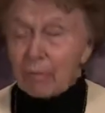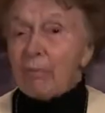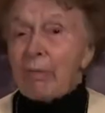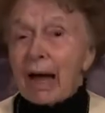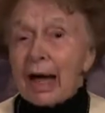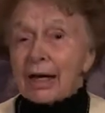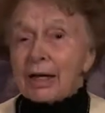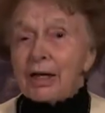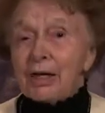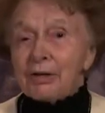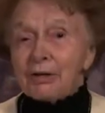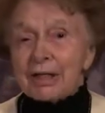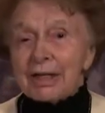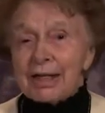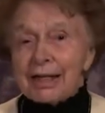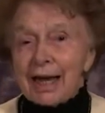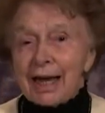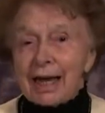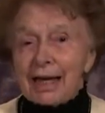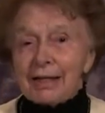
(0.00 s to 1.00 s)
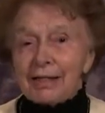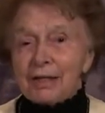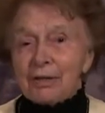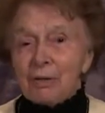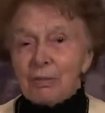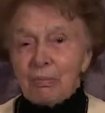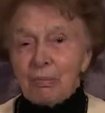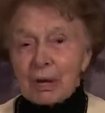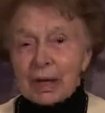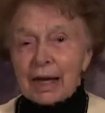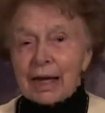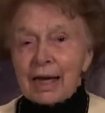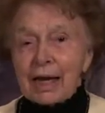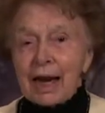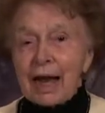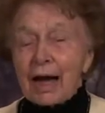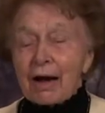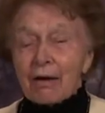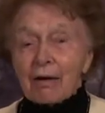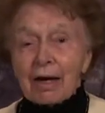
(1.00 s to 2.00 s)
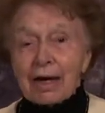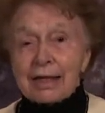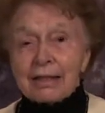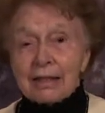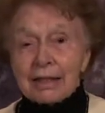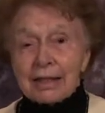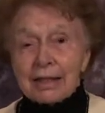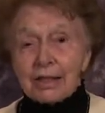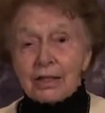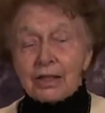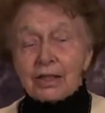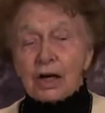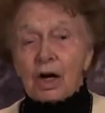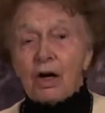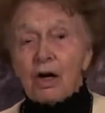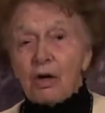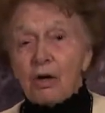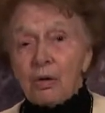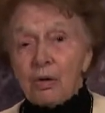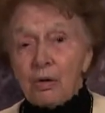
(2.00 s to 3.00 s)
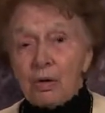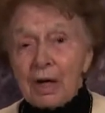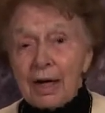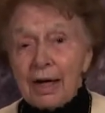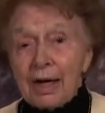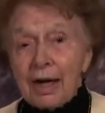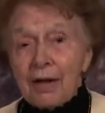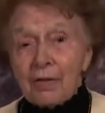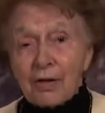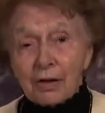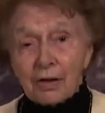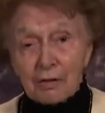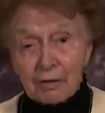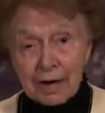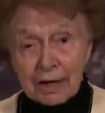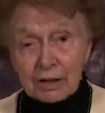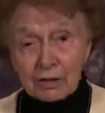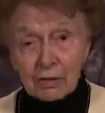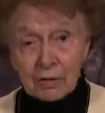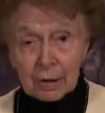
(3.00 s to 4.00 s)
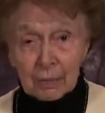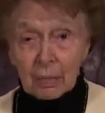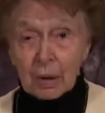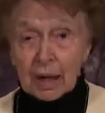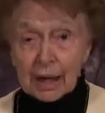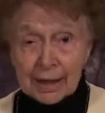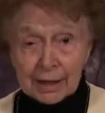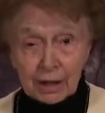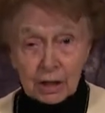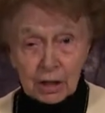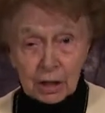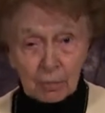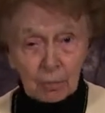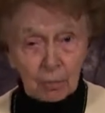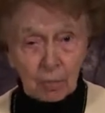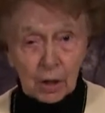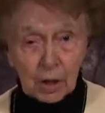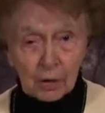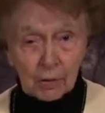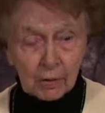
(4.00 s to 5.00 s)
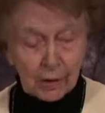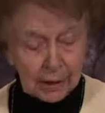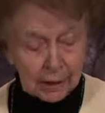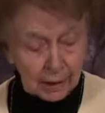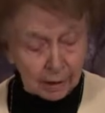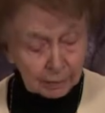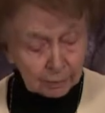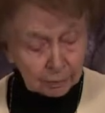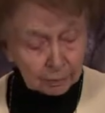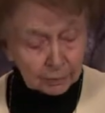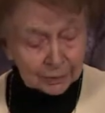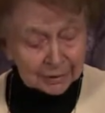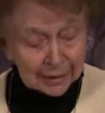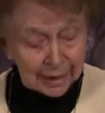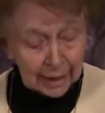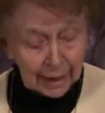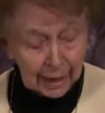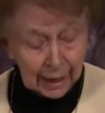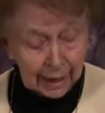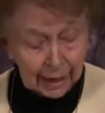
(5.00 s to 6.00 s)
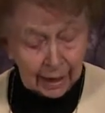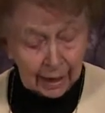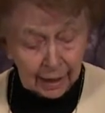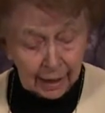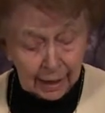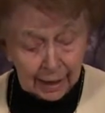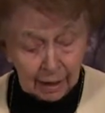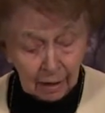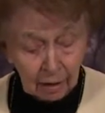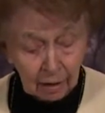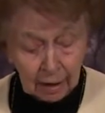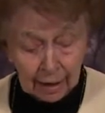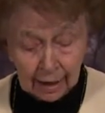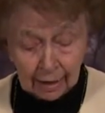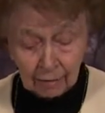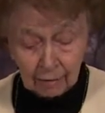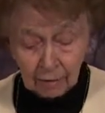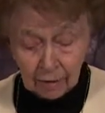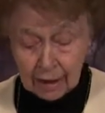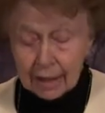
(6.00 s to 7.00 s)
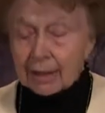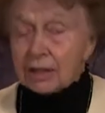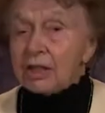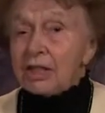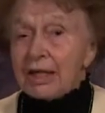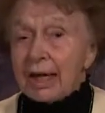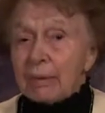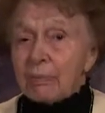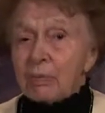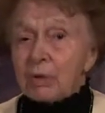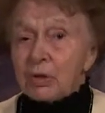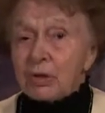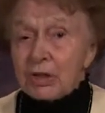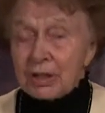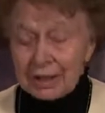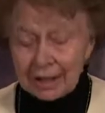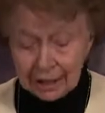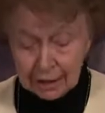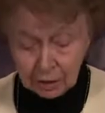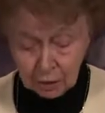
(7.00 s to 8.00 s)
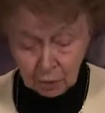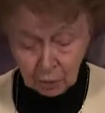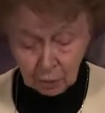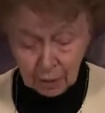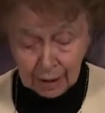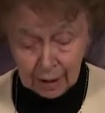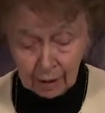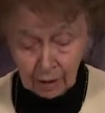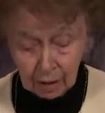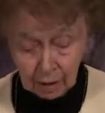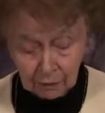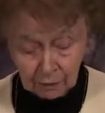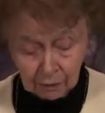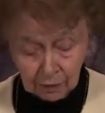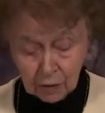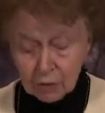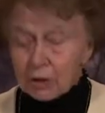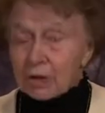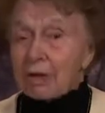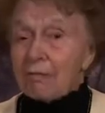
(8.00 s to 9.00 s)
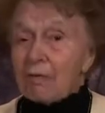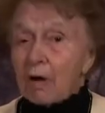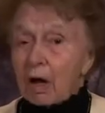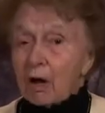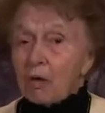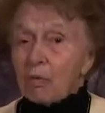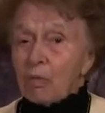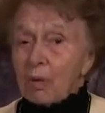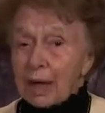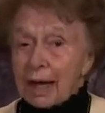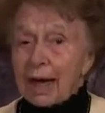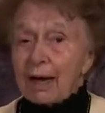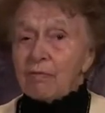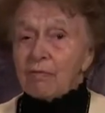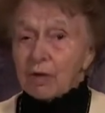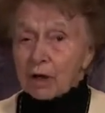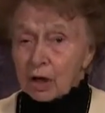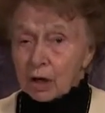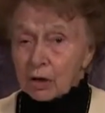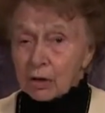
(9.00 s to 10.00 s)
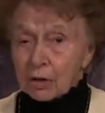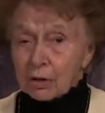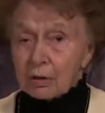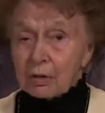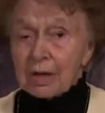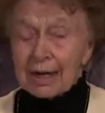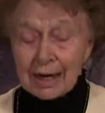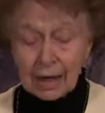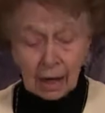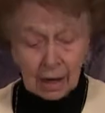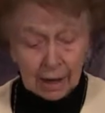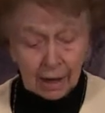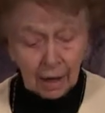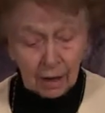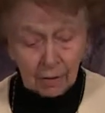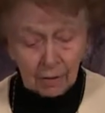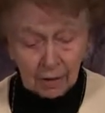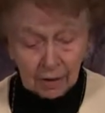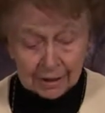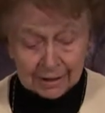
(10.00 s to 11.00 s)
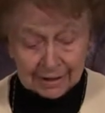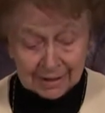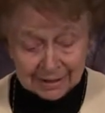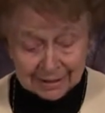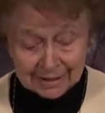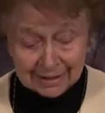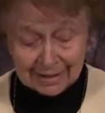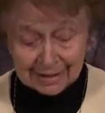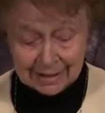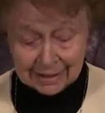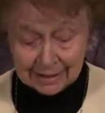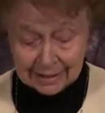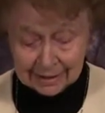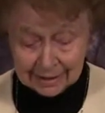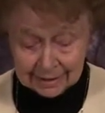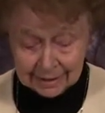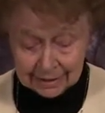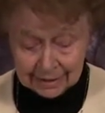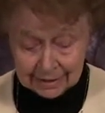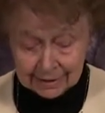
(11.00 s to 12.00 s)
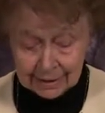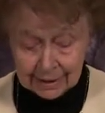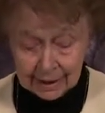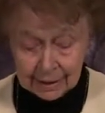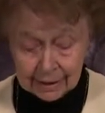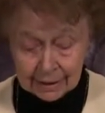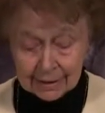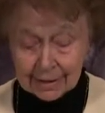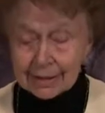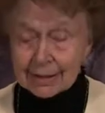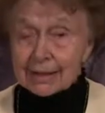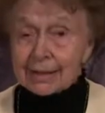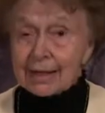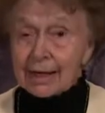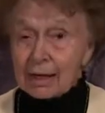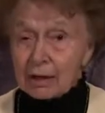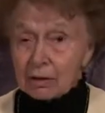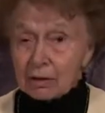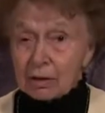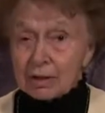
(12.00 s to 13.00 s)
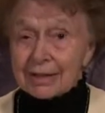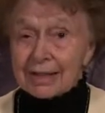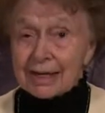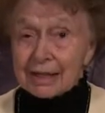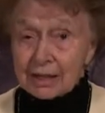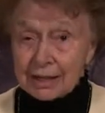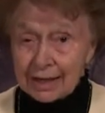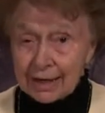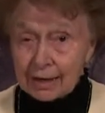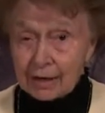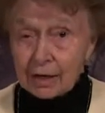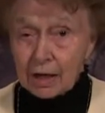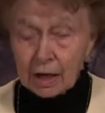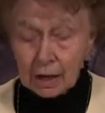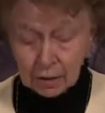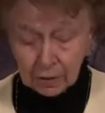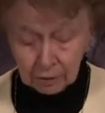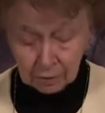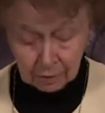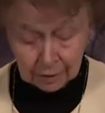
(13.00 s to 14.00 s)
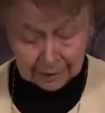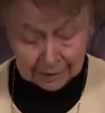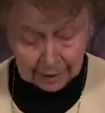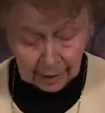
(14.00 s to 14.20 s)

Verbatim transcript: back here today to begin our lessons on the Great Tribulation period. And now I, in chapter 6, we first of all, we have learned the six seals that's in here.